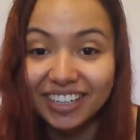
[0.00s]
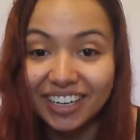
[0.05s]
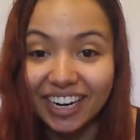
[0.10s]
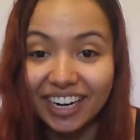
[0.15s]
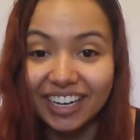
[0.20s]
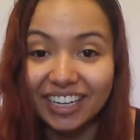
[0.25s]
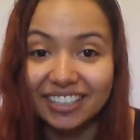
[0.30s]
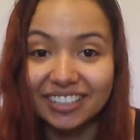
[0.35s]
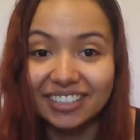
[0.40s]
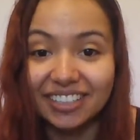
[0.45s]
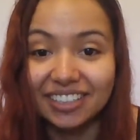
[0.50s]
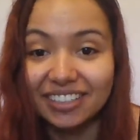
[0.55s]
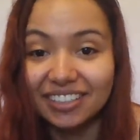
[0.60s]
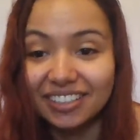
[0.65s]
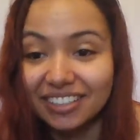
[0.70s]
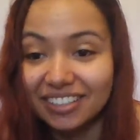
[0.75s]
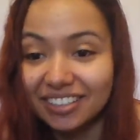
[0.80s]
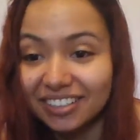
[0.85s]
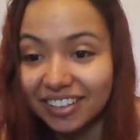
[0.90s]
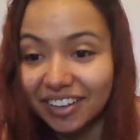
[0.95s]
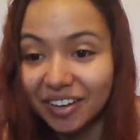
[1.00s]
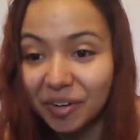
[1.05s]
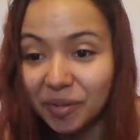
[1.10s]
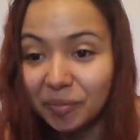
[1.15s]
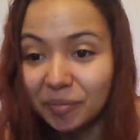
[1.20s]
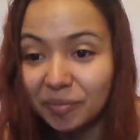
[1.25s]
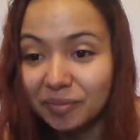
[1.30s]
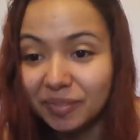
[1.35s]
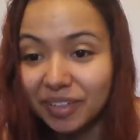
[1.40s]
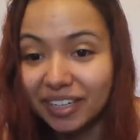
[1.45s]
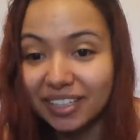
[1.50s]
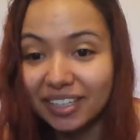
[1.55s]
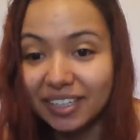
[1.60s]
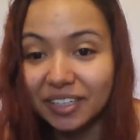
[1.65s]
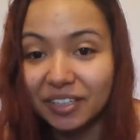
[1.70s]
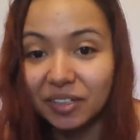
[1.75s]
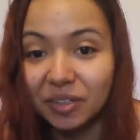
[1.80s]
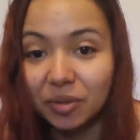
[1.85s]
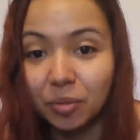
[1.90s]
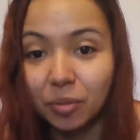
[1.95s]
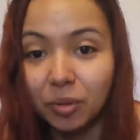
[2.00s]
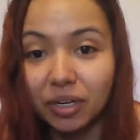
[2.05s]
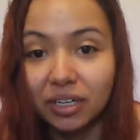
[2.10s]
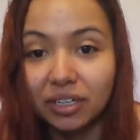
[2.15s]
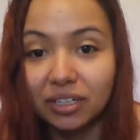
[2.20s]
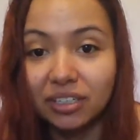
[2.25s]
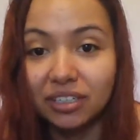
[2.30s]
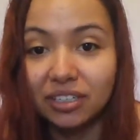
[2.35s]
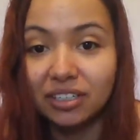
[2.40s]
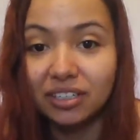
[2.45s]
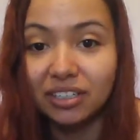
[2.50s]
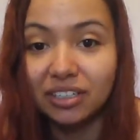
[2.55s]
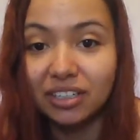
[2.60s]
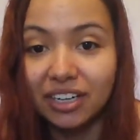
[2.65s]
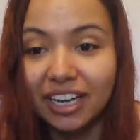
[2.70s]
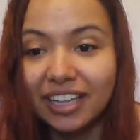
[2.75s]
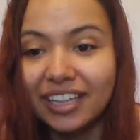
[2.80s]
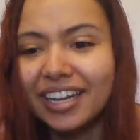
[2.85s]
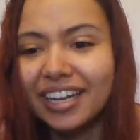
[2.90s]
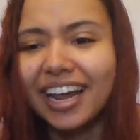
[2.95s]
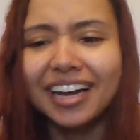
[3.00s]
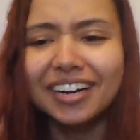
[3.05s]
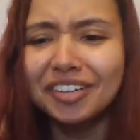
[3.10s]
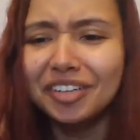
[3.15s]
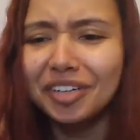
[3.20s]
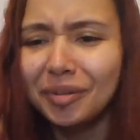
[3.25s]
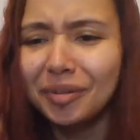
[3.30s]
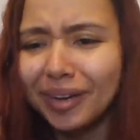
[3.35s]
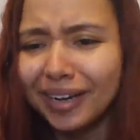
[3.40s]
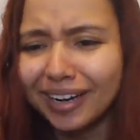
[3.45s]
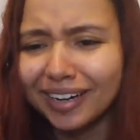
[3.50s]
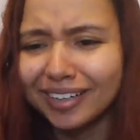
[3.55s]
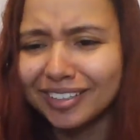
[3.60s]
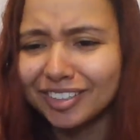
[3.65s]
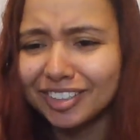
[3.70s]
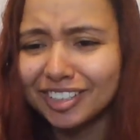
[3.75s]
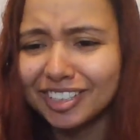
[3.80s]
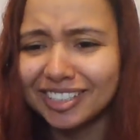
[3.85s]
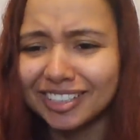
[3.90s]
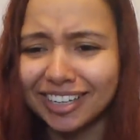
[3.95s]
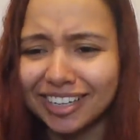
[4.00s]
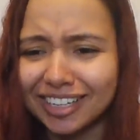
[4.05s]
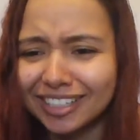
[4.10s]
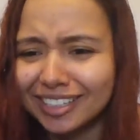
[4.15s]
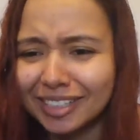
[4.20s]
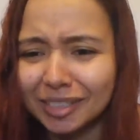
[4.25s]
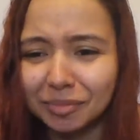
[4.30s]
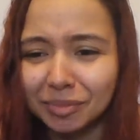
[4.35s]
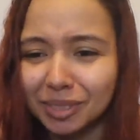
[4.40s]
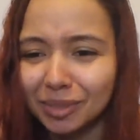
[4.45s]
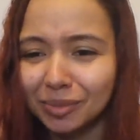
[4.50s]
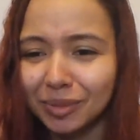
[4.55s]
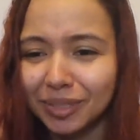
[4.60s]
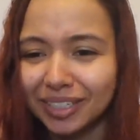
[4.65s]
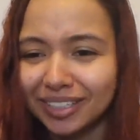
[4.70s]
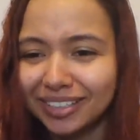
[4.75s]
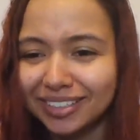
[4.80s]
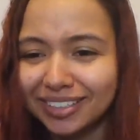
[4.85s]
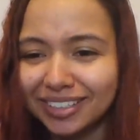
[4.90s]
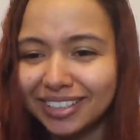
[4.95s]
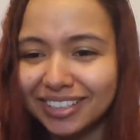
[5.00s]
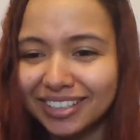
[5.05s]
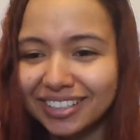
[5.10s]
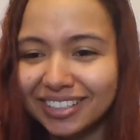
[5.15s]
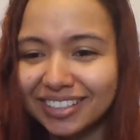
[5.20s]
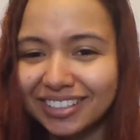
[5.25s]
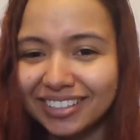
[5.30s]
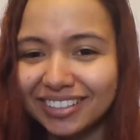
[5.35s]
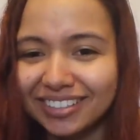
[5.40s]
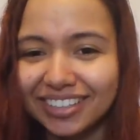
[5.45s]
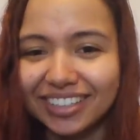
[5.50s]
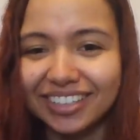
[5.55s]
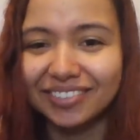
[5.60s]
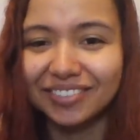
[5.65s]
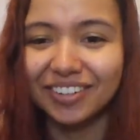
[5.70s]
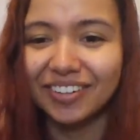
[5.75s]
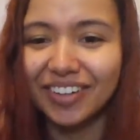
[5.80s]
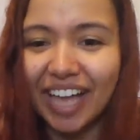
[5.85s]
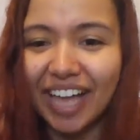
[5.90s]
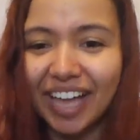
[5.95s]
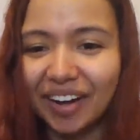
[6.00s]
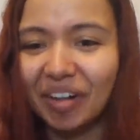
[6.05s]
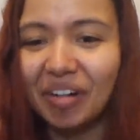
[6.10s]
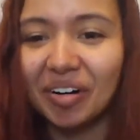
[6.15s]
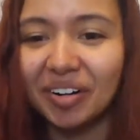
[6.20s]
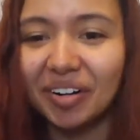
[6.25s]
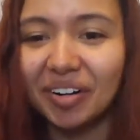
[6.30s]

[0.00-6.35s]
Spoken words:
And it's like, nope, that ain't gonna work. And then I don't know why Andre just lets them switch, like, at all.